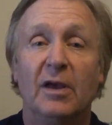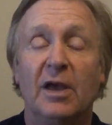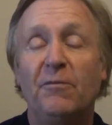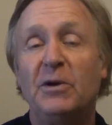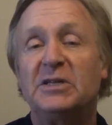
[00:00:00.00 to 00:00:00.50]

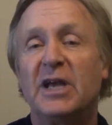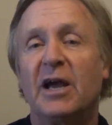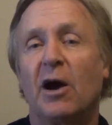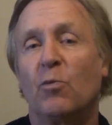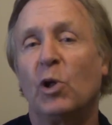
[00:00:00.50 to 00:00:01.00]
If we say
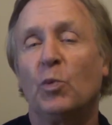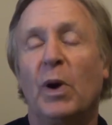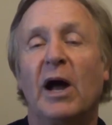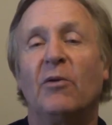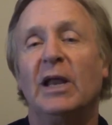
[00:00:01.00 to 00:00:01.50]
our
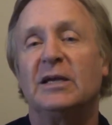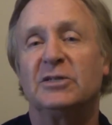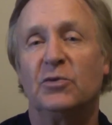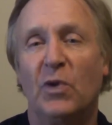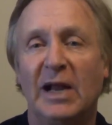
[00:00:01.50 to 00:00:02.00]
willpower relates
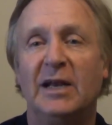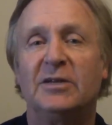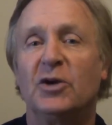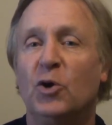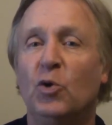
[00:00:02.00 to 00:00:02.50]
directly
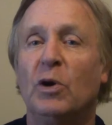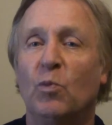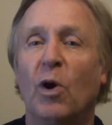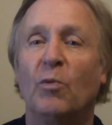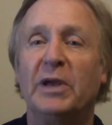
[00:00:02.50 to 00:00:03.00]
to who and
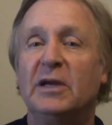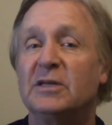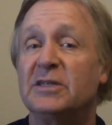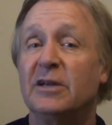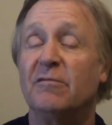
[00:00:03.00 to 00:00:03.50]
what we
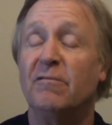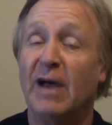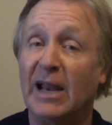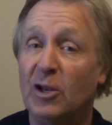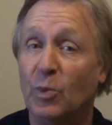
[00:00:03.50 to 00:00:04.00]
consider
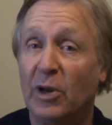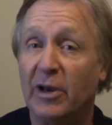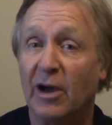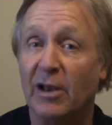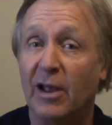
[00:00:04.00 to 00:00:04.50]
valuable
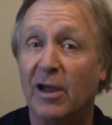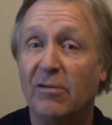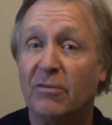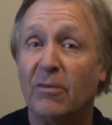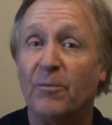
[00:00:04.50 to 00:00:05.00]
in our
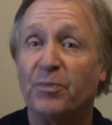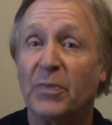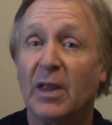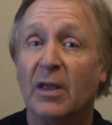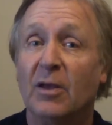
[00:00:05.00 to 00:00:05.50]
life,
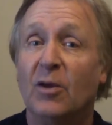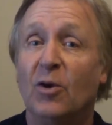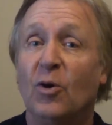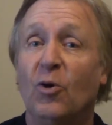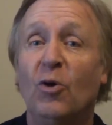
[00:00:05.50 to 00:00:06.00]

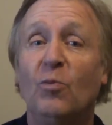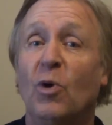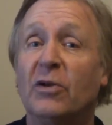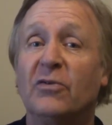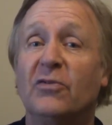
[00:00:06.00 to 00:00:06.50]
who and
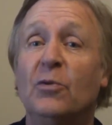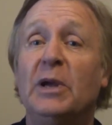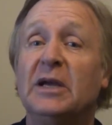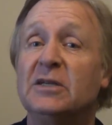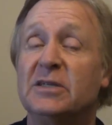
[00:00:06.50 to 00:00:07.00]
what do
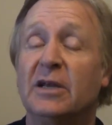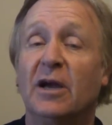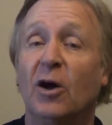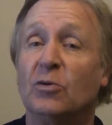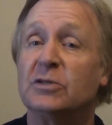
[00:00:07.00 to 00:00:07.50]
we
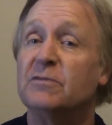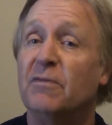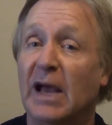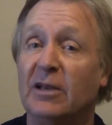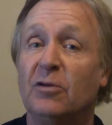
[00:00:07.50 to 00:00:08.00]
consider holds
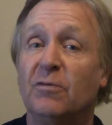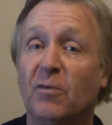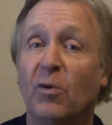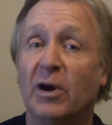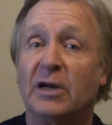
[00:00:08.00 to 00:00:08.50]
value
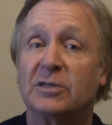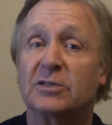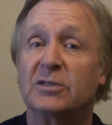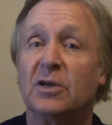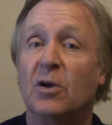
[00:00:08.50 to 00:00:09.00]
for
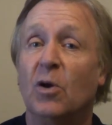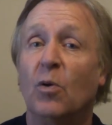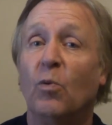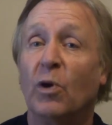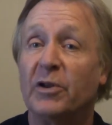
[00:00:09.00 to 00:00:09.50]
us?
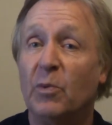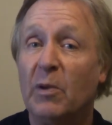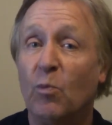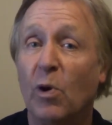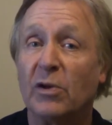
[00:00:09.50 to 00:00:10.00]
What do
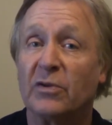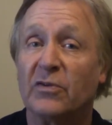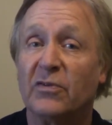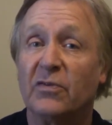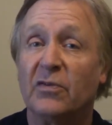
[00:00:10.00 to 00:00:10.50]
we
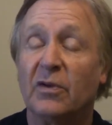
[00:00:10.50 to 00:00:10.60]
want?